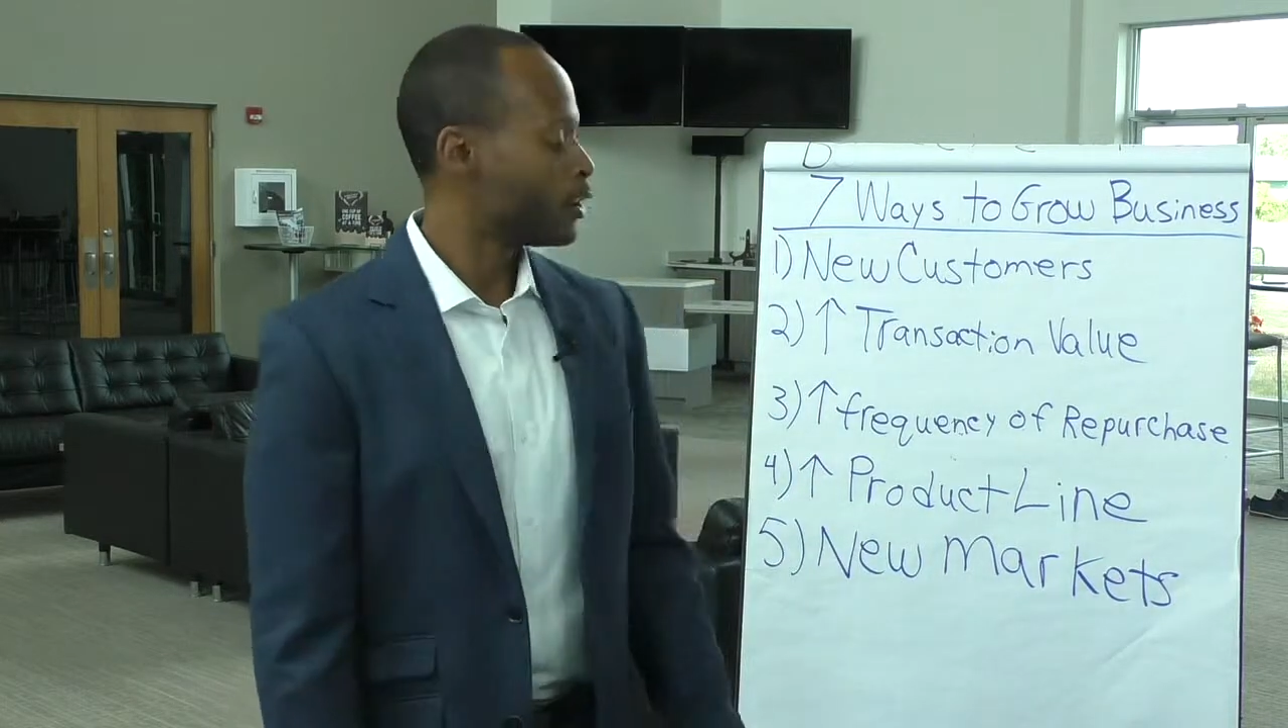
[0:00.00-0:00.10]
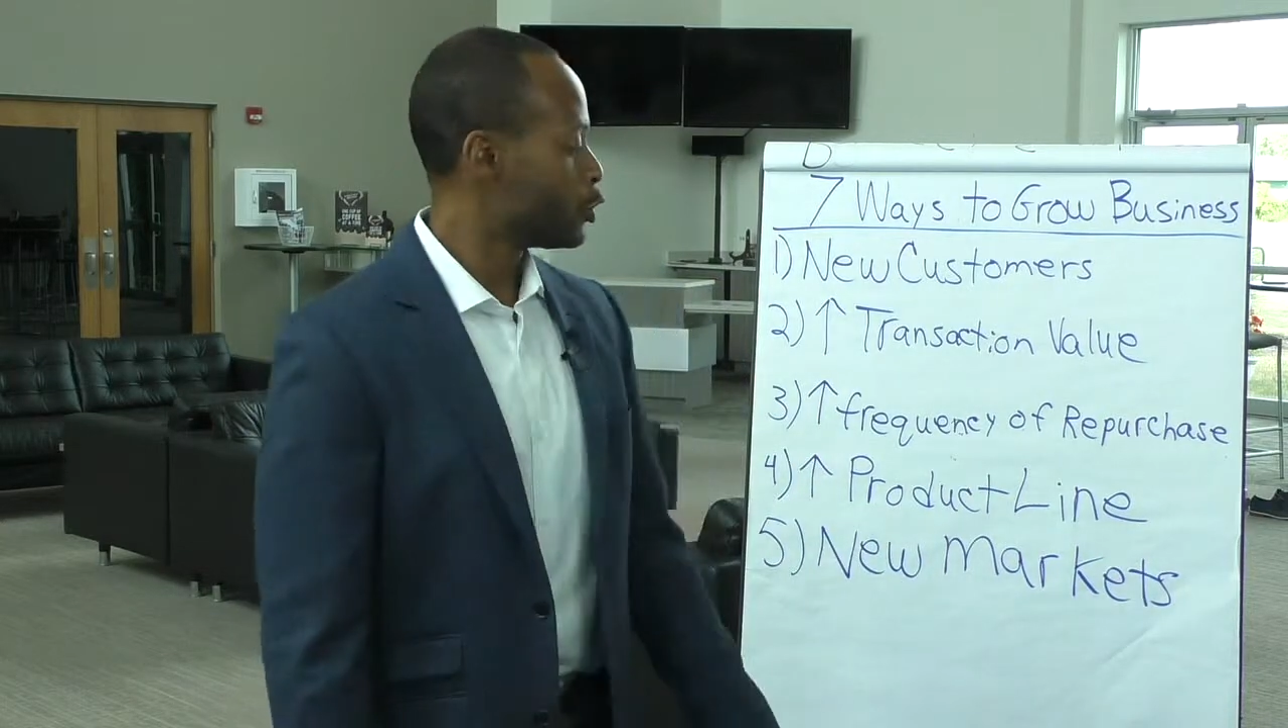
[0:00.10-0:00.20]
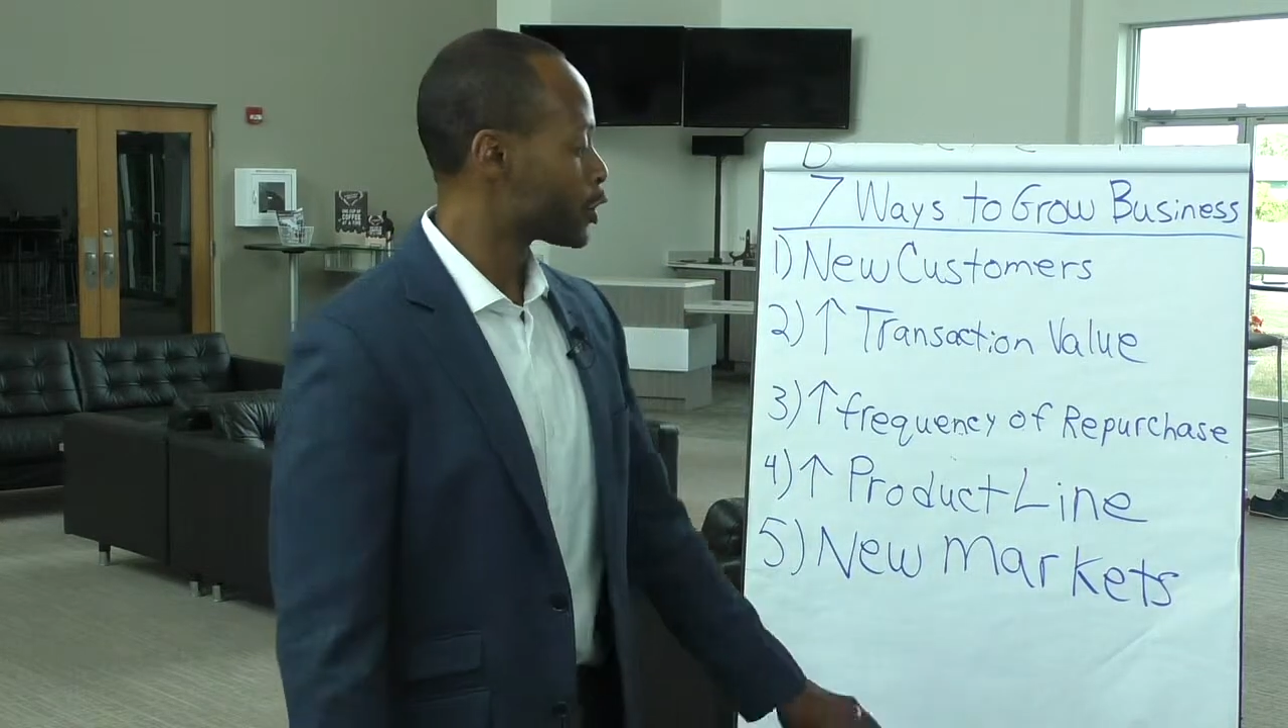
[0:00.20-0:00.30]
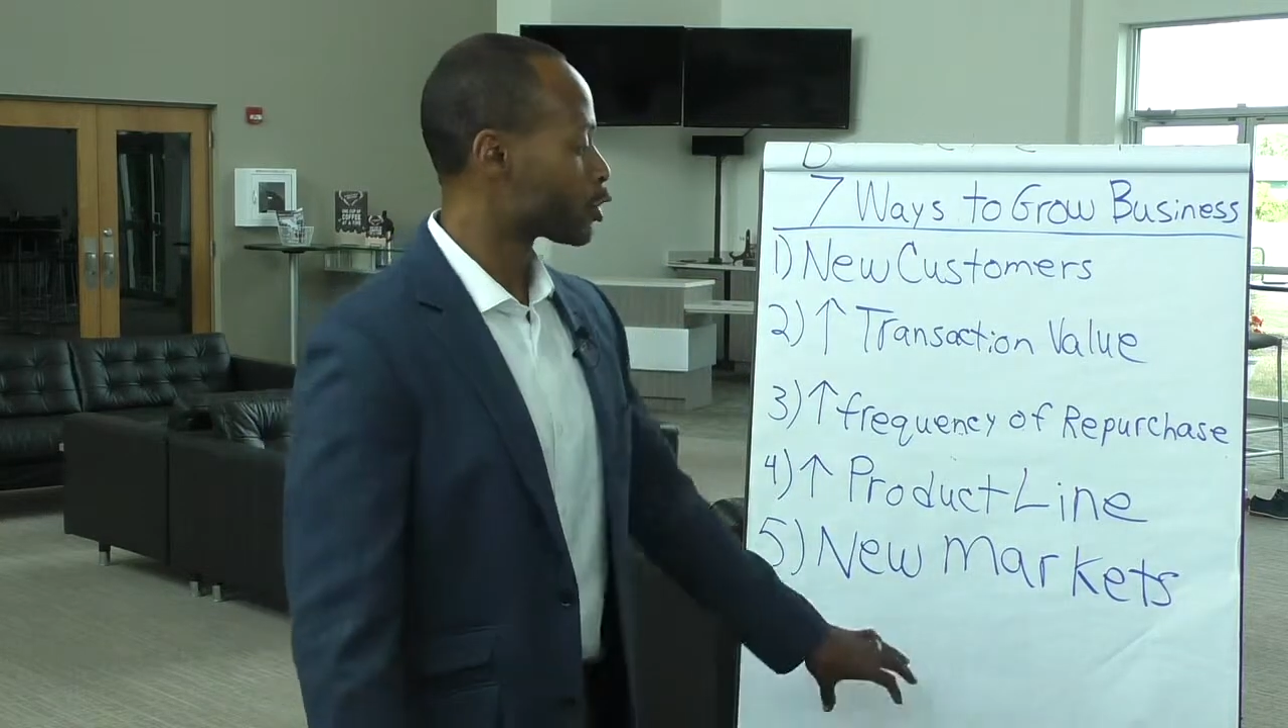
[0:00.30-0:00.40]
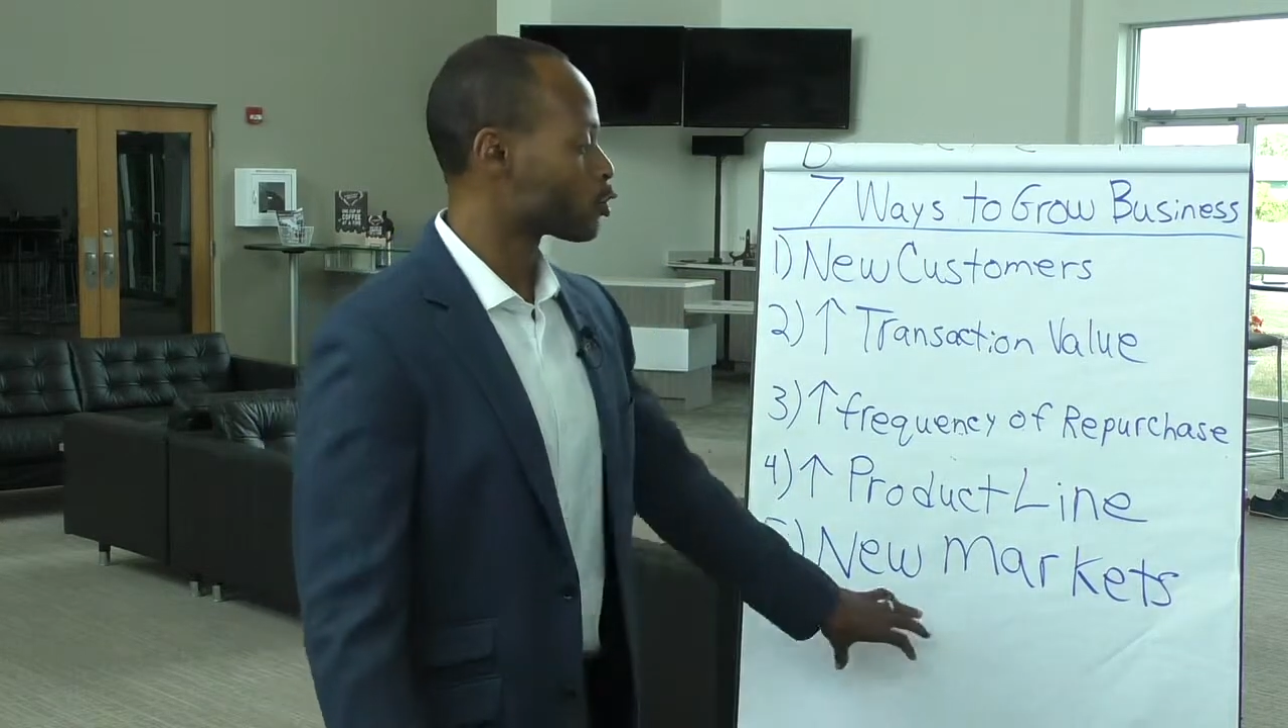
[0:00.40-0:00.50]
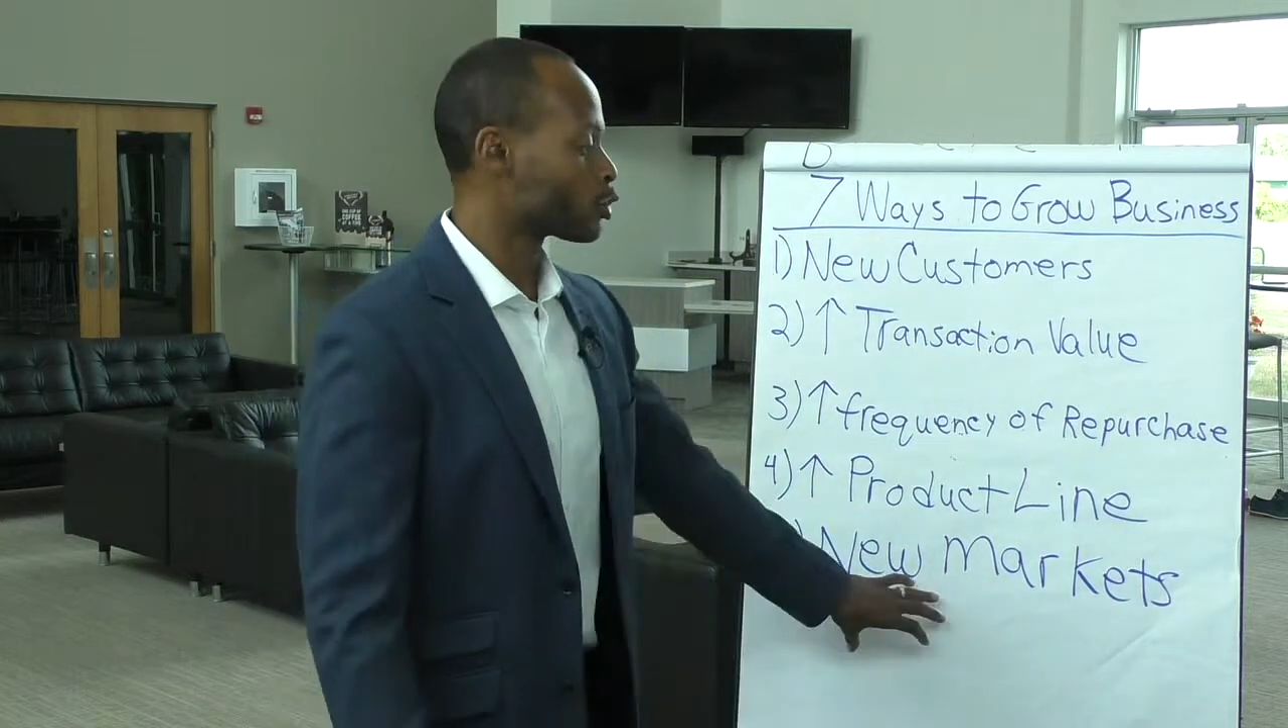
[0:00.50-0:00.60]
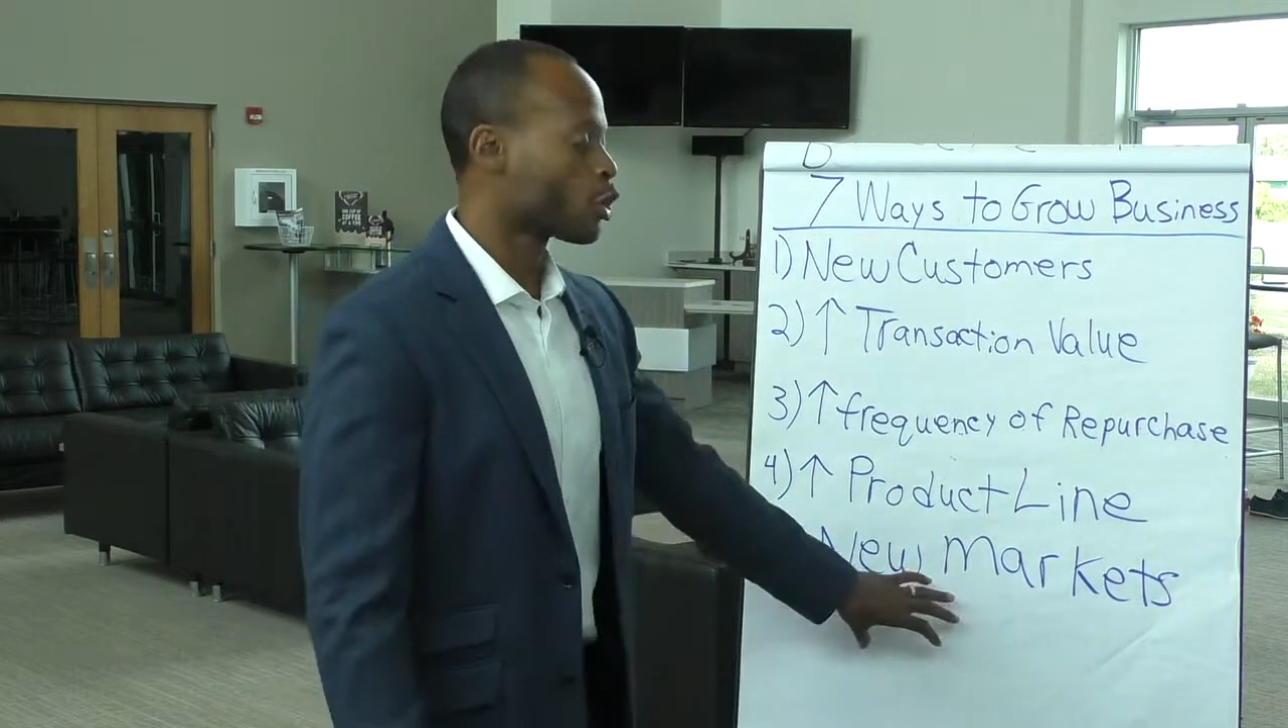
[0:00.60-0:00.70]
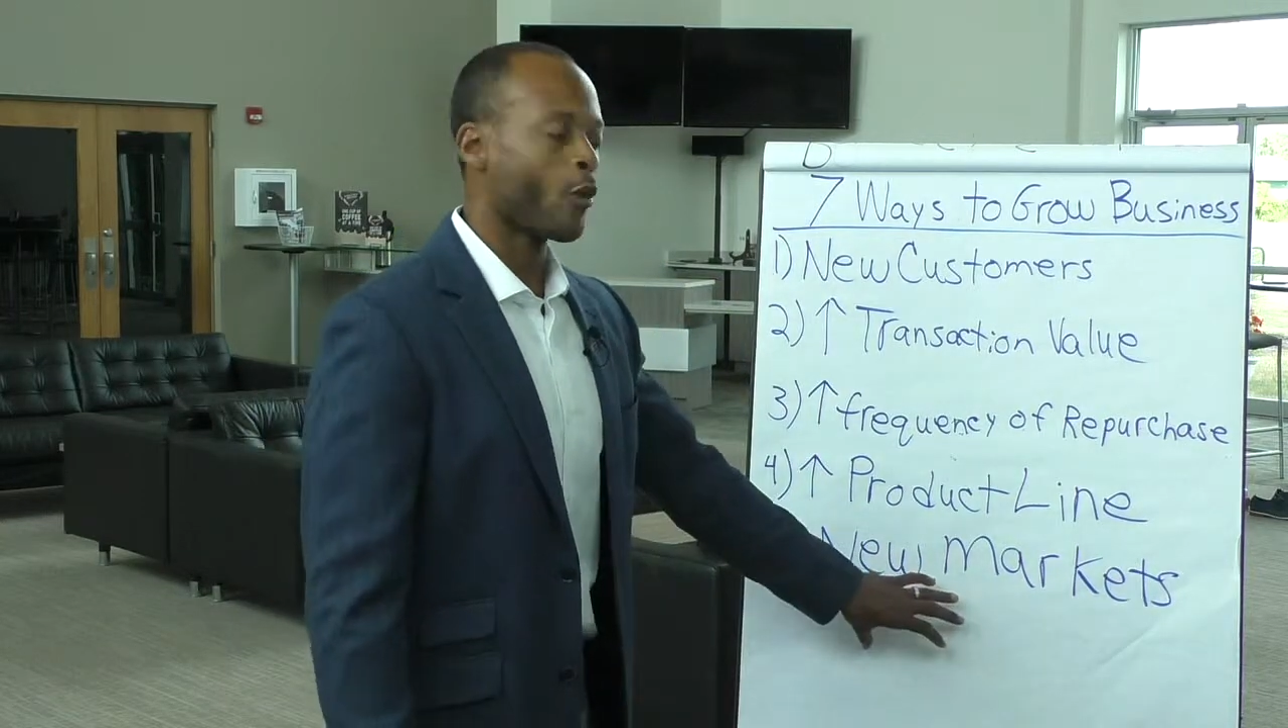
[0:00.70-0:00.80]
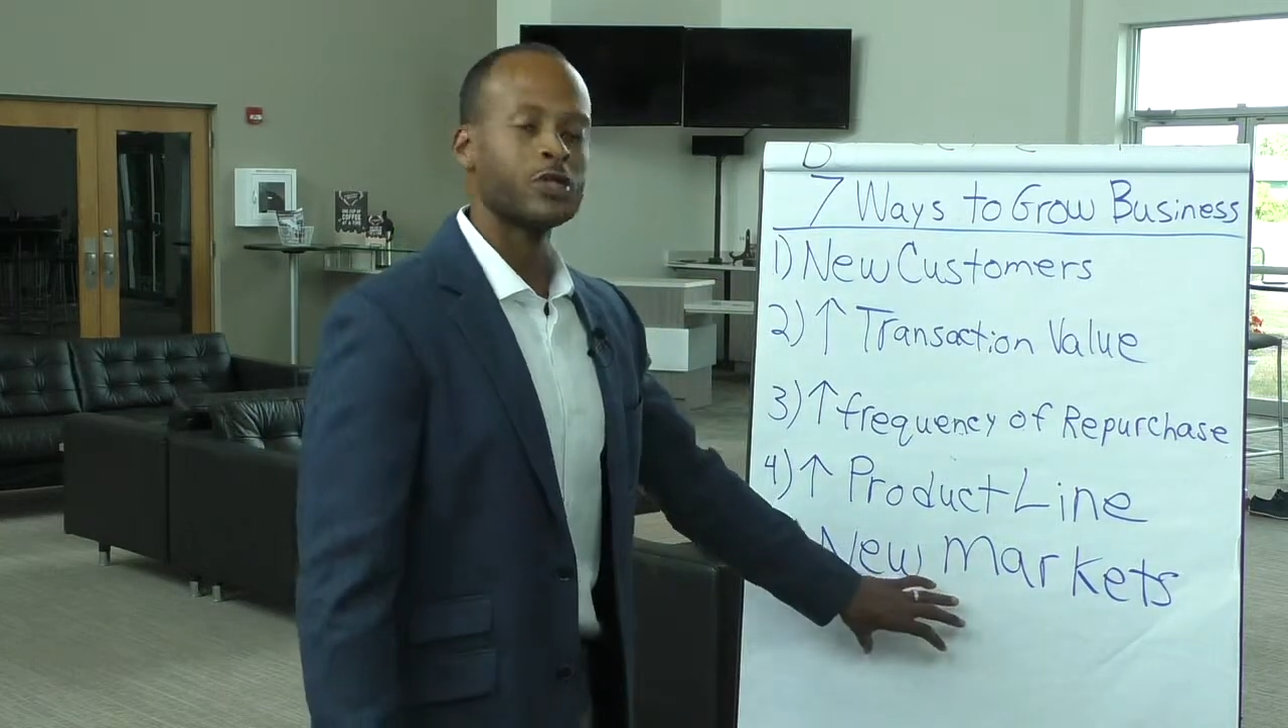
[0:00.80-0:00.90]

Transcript: You can go